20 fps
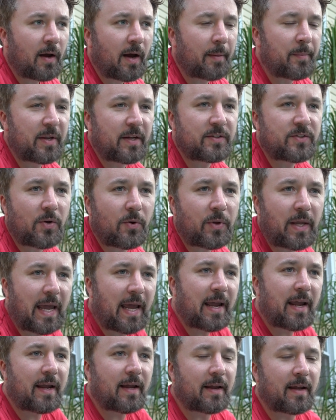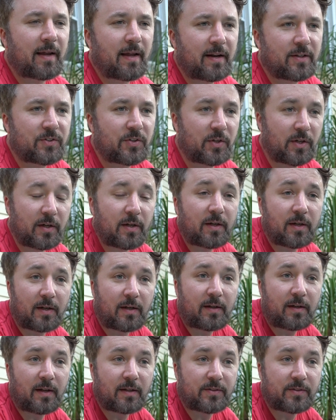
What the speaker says: I mean, it's okay and it's good.